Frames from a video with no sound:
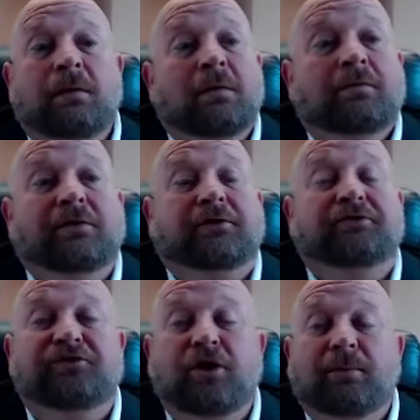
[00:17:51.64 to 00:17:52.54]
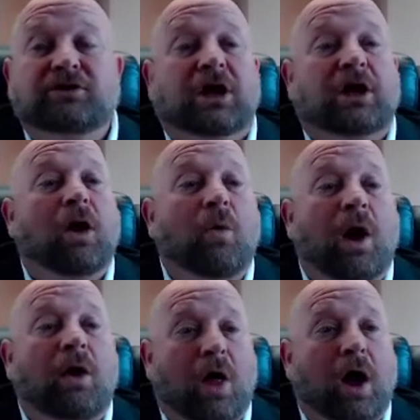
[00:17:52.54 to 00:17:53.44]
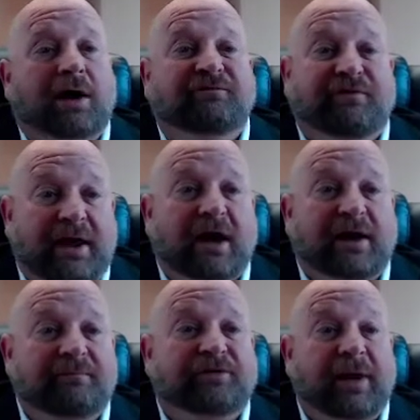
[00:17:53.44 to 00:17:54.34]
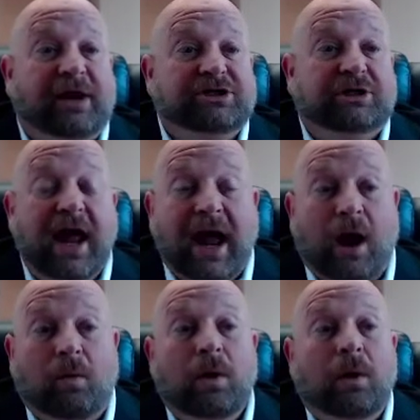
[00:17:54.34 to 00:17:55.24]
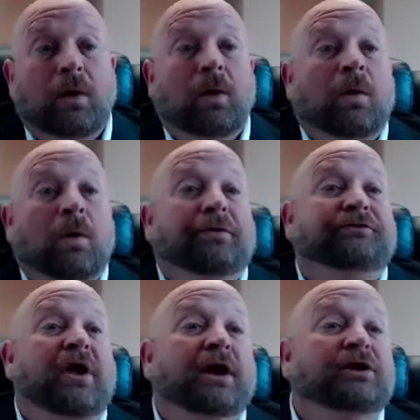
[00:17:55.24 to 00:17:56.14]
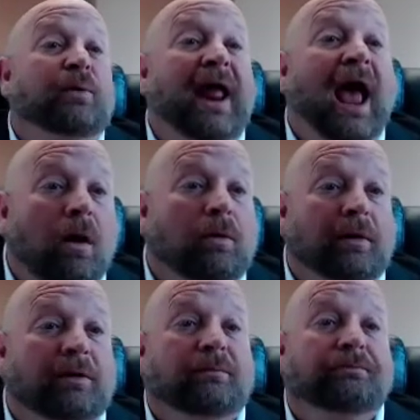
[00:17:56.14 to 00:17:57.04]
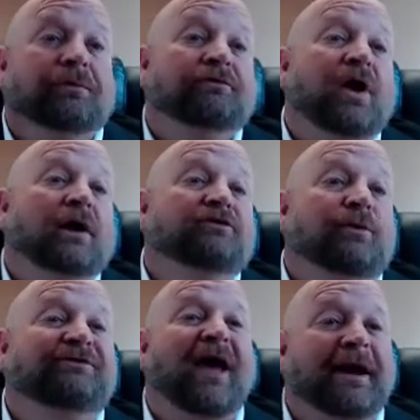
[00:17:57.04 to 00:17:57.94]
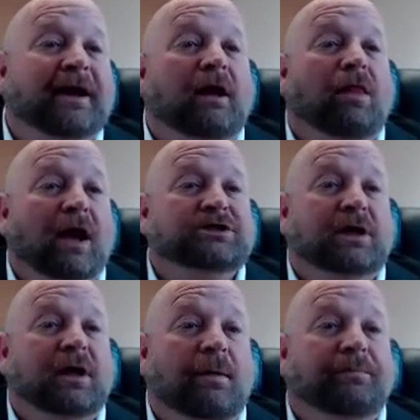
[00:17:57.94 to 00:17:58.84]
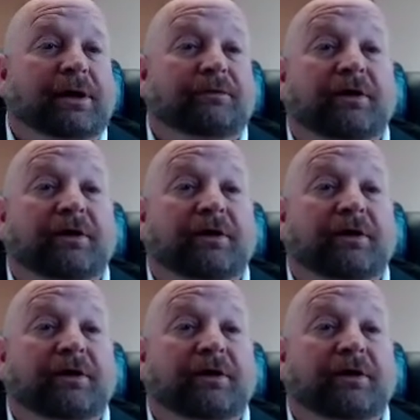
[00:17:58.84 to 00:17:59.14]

The consumers can go online and find out information. Now, they're talking to an algorithm. They're talking to a data collection company.